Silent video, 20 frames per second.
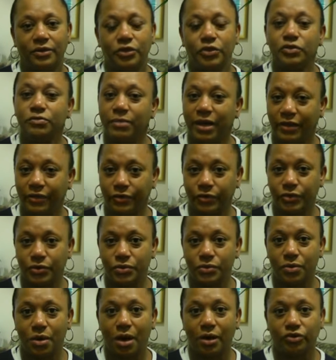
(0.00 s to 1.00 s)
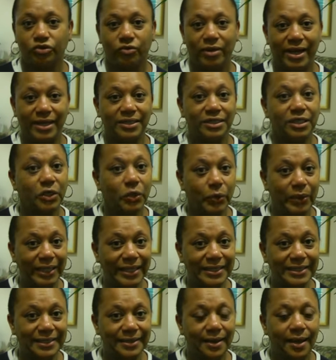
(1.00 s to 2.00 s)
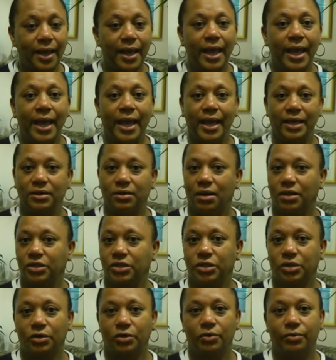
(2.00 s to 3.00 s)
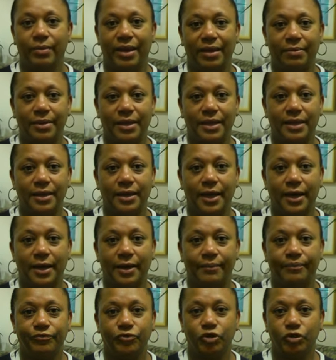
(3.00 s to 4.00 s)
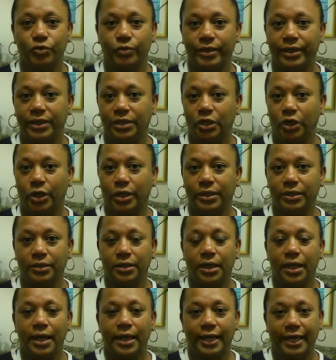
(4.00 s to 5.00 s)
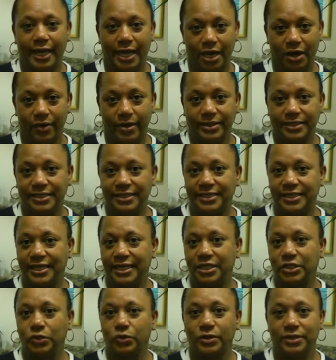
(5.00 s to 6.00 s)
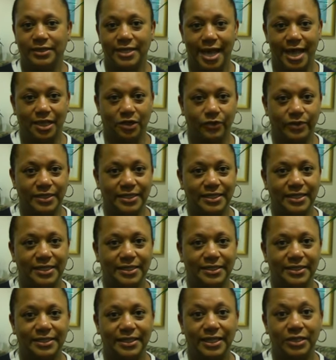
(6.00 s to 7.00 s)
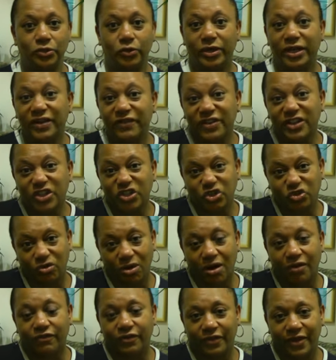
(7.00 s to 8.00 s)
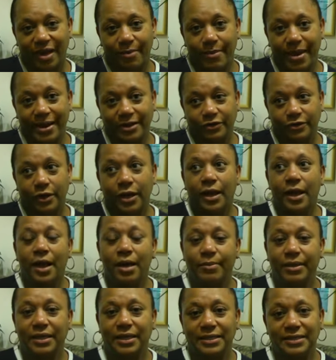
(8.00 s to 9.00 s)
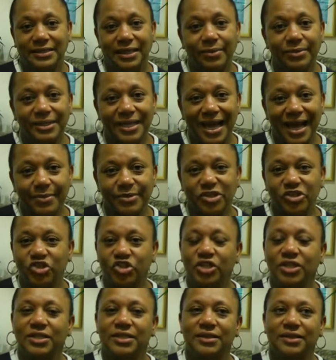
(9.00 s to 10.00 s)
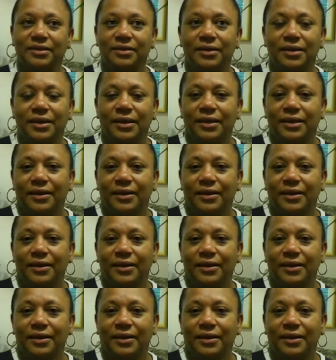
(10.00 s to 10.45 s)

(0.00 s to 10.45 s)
to mothers who are trying to quit, and also maybe chewing on carrot sticks or celery sticks, or even a straw for that matter, because sometimes it's just the